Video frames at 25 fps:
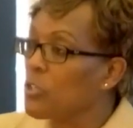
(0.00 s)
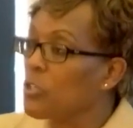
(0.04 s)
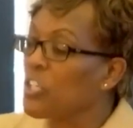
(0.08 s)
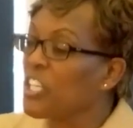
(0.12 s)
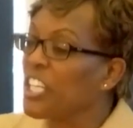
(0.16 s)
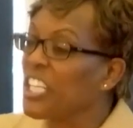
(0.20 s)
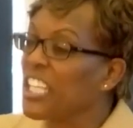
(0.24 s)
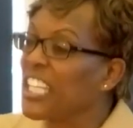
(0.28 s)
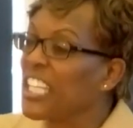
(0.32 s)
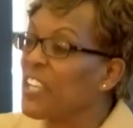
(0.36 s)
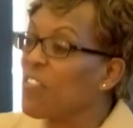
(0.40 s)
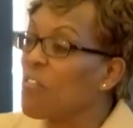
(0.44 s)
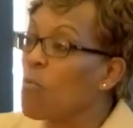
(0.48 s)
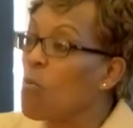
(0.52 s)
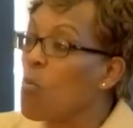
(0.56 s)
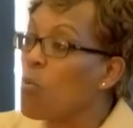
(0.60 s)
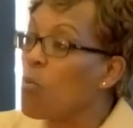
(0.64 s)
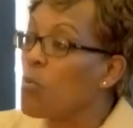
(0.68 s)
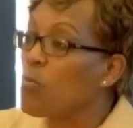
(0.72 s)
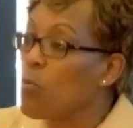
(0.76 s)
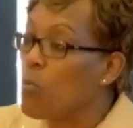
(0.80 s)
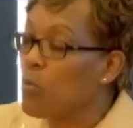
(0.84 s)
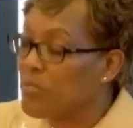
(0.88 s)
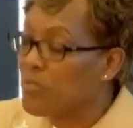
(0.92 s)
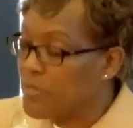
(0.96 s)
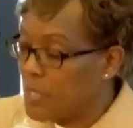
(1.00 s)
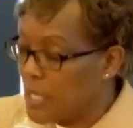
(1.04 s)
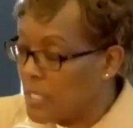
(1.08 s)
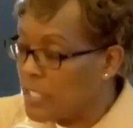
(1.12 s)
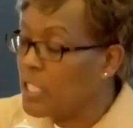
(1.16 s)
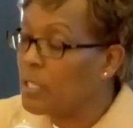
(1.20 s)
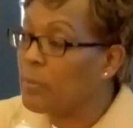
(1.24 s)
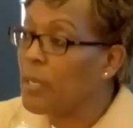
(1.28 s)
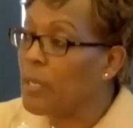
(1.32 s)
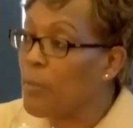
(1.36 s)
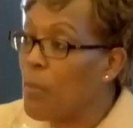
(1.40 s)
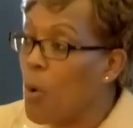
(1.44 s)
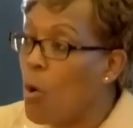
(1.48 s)
you're going to give a
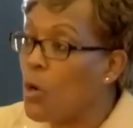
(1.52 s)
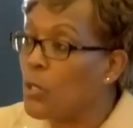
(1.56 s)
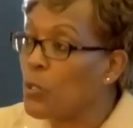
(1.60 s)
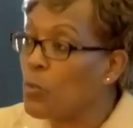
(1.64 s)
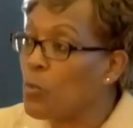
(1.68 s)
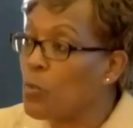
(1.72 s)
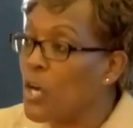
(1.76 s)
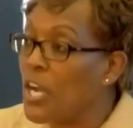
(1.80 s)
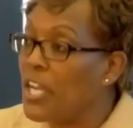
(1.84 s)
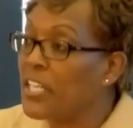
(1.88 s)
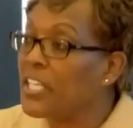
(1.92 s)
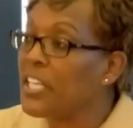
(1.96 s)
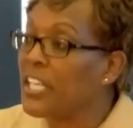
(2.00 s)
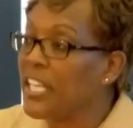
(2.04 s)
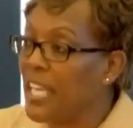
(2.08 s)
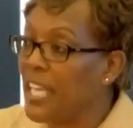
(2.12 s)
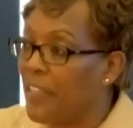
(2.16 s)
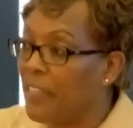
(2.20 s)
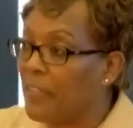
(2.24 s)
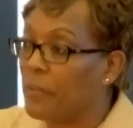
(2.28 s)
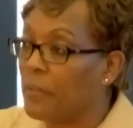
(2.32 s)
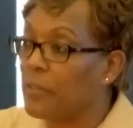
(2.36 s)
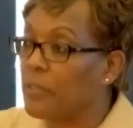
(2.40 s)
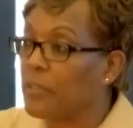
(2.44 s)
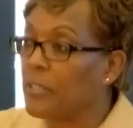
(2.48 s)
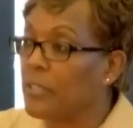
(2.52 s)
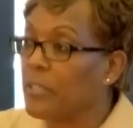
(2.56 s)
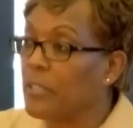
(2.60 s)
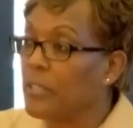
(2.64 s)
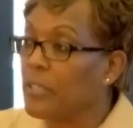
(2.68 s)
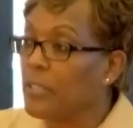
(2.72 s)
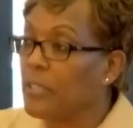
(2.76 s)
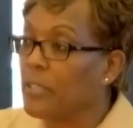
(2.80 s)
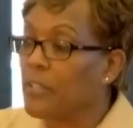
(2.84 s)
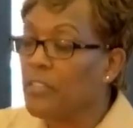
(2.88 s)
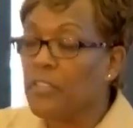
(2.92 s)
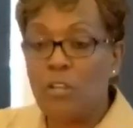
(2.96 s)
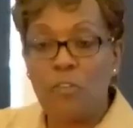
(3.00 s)
little bit more to one than the other.
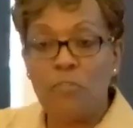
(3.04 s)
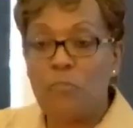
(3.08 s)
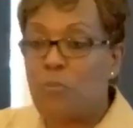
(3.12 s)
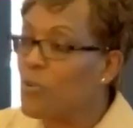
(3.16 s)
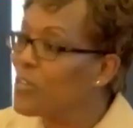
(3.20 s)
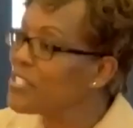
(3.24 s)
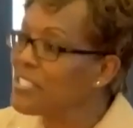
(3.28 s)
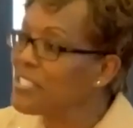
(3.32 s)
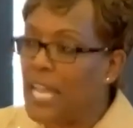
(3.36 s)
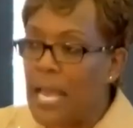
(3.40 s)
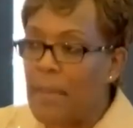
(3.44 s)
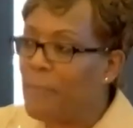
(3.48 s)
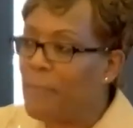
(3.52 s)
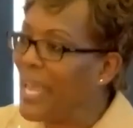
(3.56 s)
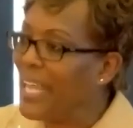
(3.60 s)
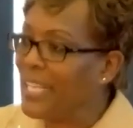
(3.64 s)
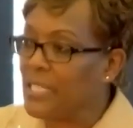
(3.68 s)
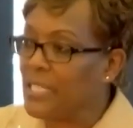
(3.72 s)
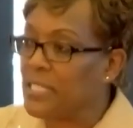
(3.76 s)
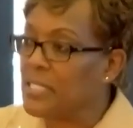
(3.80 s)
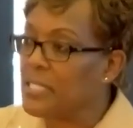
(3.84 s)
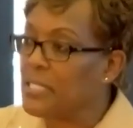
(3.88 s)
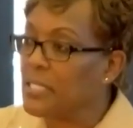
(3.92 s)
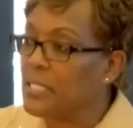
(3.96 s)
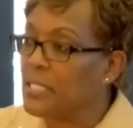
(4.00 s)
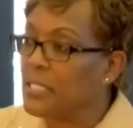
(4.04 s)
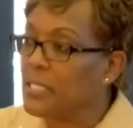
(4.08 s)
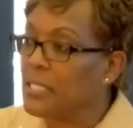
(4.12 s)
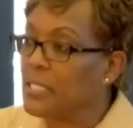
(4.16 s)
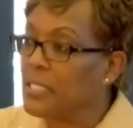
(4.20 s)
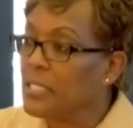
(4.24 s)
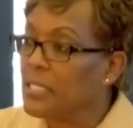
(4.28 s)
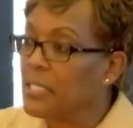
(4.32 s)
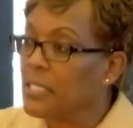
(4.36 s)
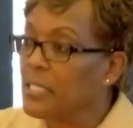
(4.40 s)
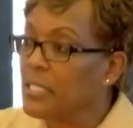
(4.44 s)
Therefore, it's not balanced.